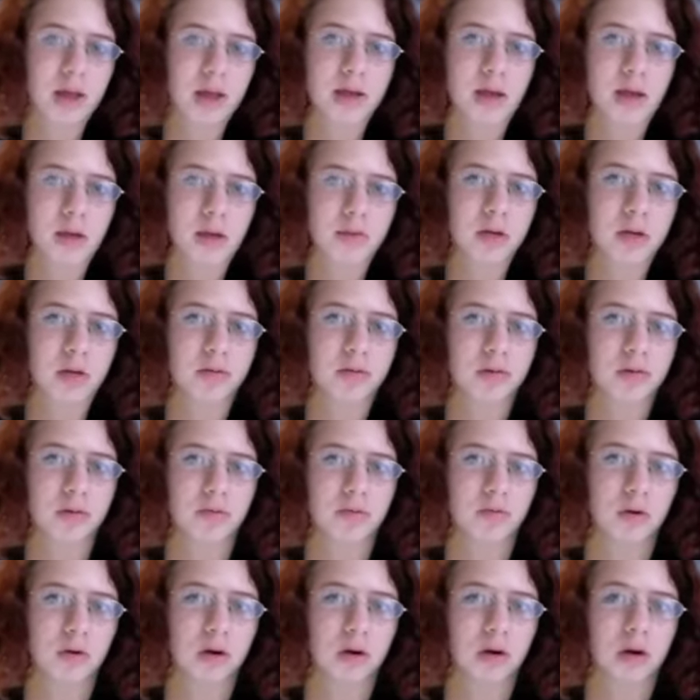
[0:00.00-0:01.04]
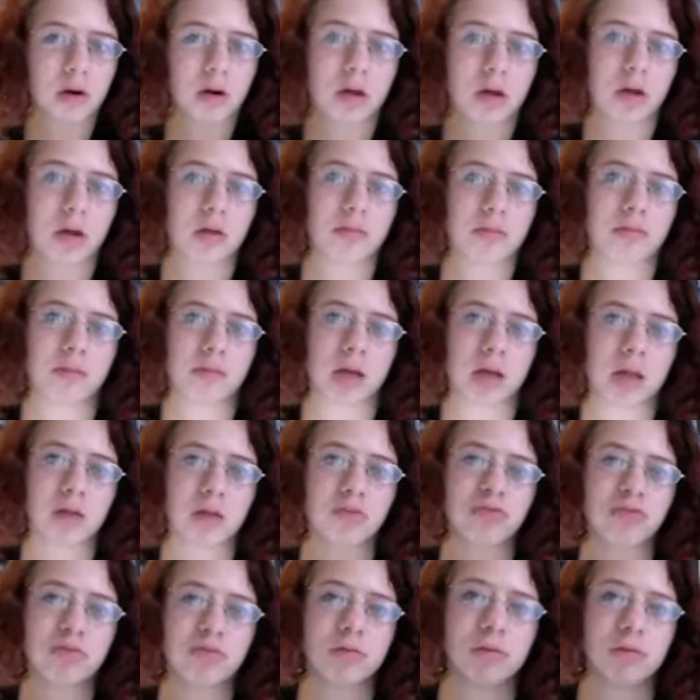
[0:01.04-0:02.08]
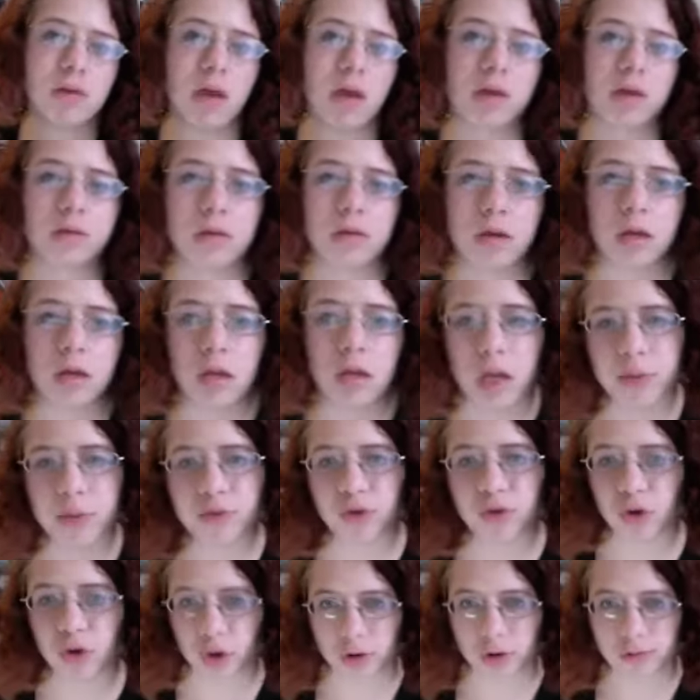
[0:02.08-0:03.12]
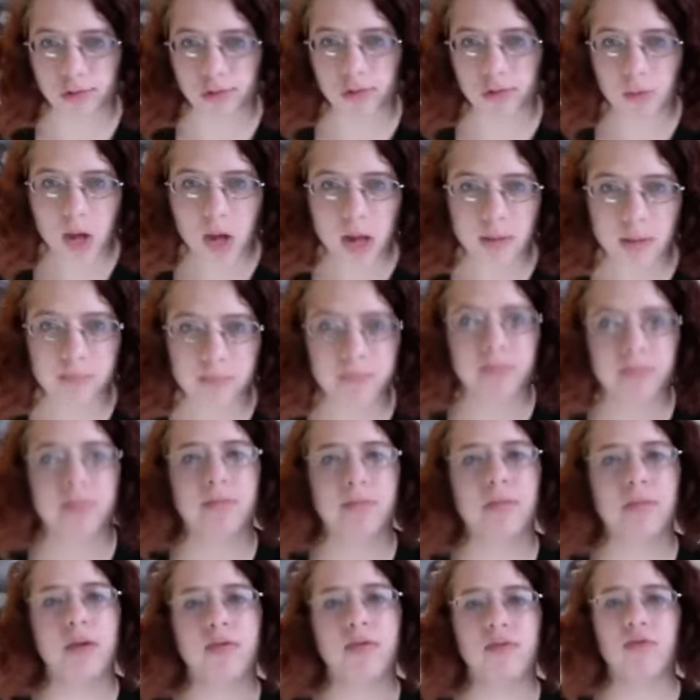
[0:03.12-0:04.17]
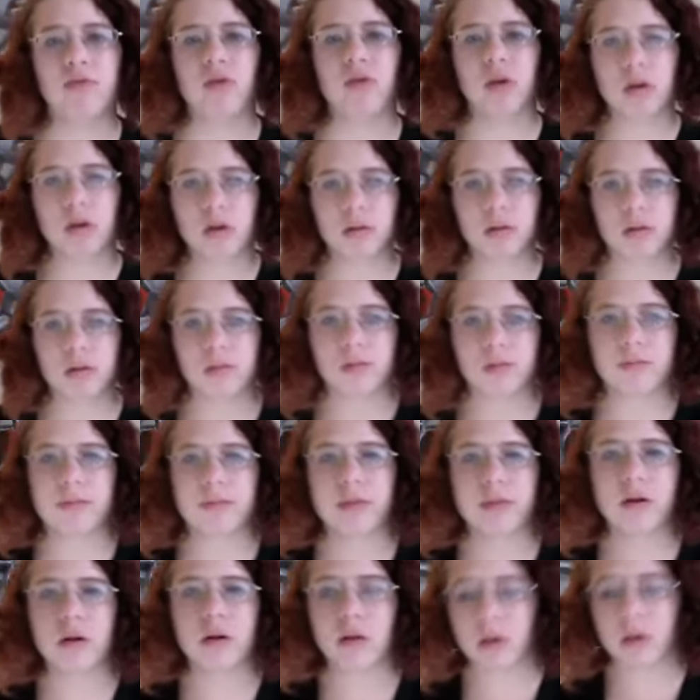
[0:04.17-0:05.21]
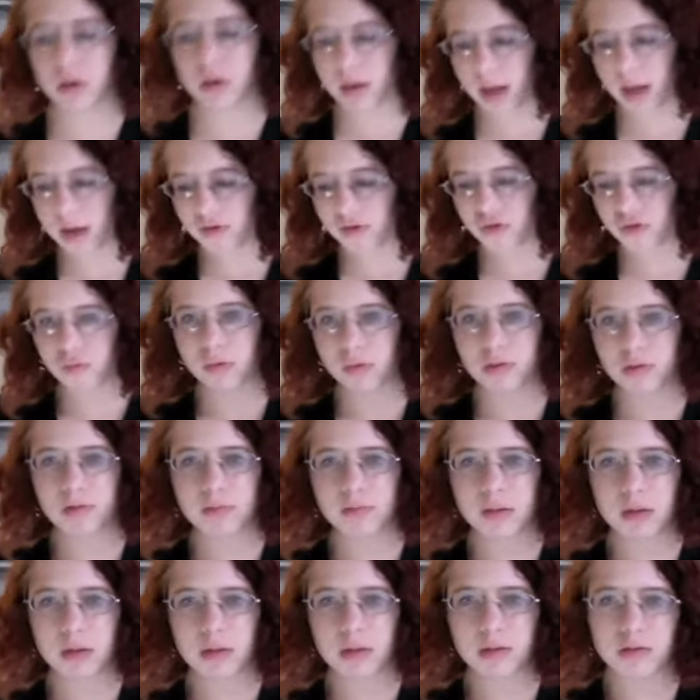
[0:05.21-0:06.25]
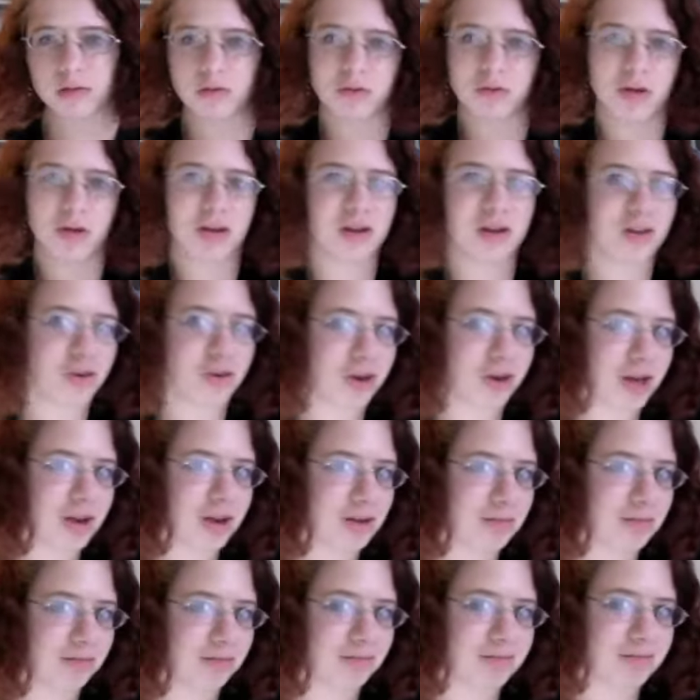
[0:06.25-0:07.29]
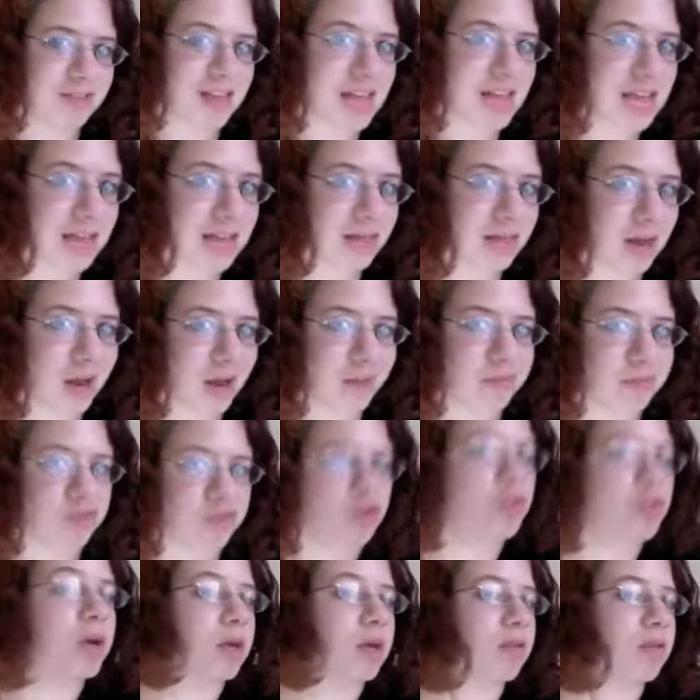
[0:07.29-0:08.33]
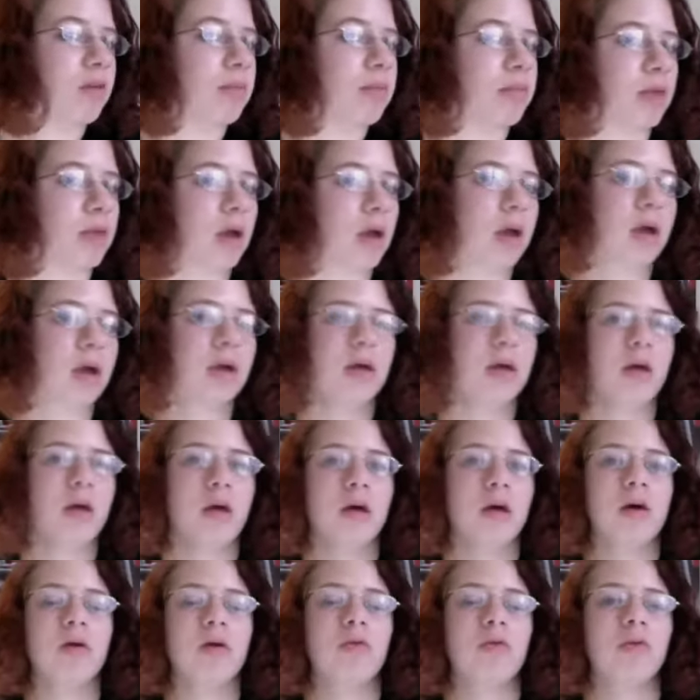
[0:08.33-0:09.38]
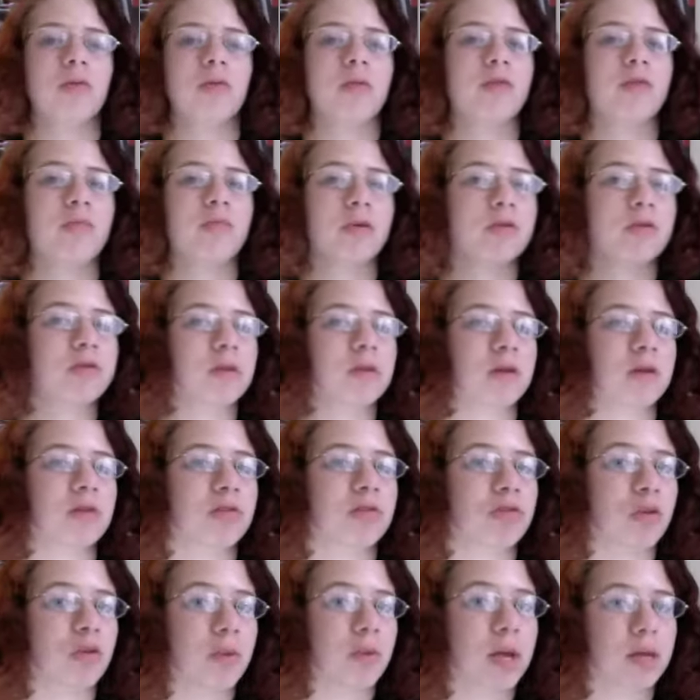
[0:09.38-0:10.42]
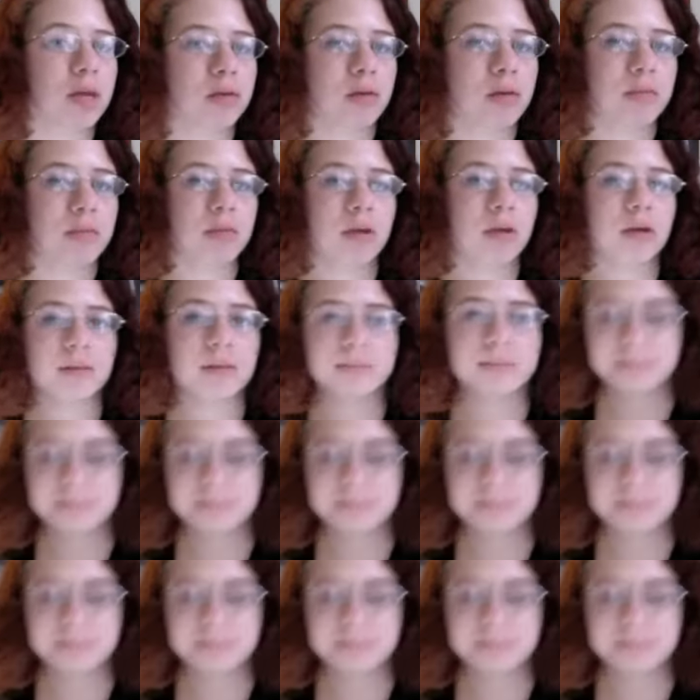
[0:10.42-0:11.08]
would use it for English as second language learners as well, even for adults that are learning action words, because you need to learn how to say that I'm doing something or this person is doing something.